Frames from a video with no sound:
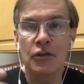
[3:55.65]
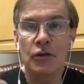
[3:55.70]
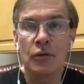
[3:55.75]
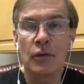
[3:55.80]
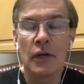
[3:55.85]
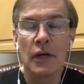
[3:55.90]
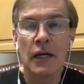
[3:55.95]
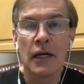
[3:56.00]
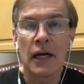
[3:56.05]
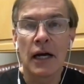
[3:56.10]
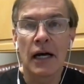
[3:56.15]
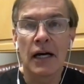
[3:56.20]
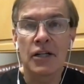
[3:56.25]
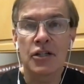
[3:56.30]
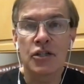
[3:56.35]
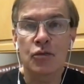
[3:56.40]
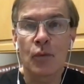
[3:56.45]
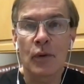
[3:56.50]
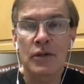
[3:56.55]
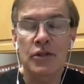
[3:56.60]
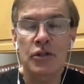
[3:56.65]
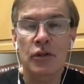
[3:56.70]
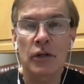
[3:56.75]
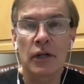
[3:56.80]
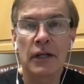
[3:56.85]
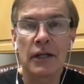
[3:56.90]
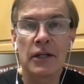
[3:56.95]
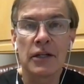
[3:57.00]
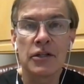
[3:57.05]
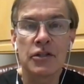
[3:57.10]
to uh,
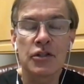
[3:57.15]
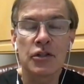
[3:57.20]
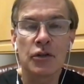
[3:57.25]
Switzerland,